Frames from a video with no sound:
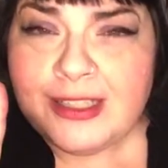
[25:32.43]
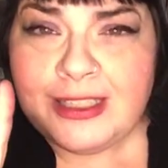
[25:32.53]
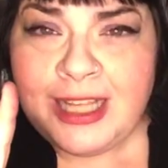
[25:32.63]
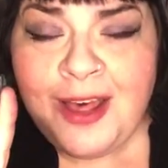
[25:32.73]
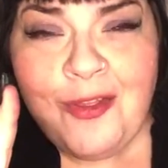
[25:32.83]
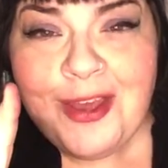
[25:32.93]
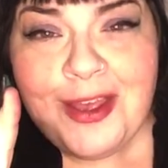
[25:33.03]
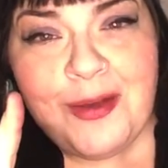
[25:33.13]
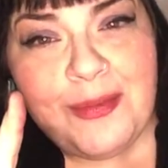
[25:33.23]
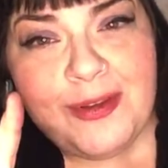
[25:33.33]
Tell
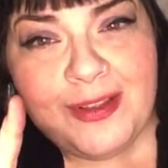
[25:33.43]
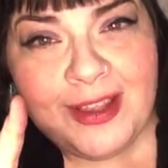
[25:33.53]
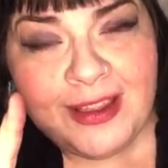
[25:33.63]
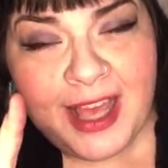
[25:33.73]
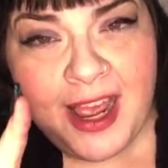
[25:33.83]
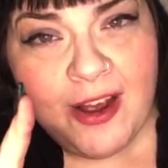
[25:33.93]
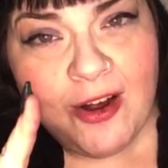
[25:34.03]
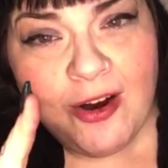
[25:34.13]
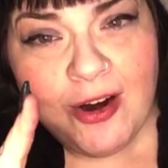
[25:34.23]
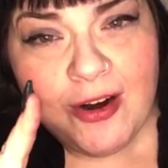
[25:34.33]
them that
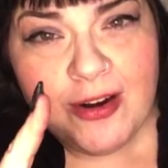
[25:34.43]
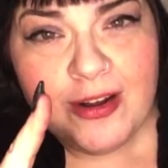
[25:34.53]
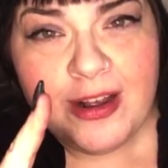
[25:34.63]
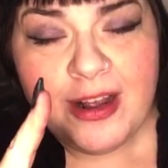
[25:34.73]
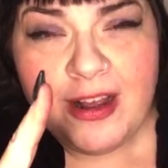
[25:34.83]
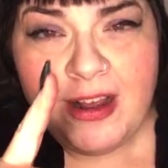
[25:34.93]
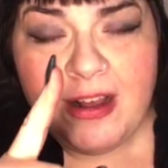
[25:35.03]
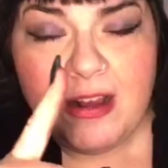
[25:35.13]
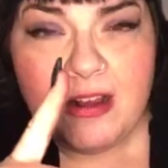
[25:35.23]
uh, uh,